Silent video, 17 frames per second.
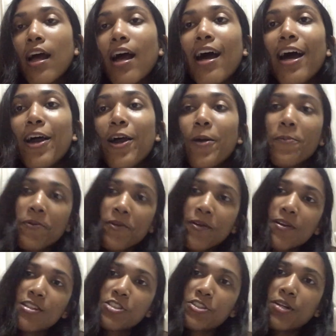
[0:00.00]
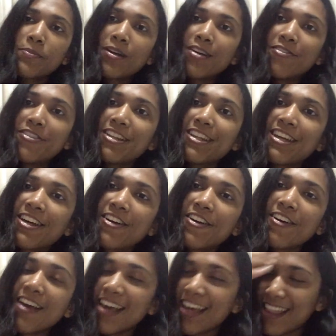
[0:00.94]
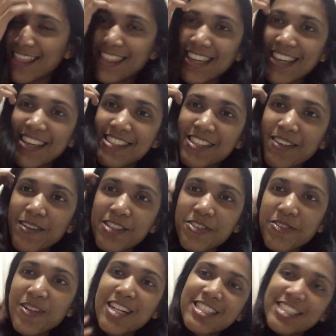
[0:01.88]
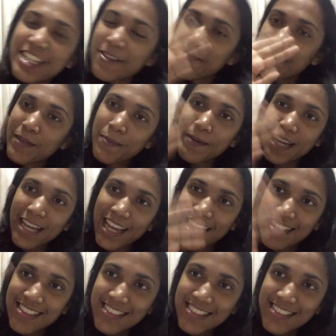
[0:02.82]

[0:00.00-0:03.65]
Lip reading: I hope you enjoyed my video, and thank you so much for watching. Bye bye.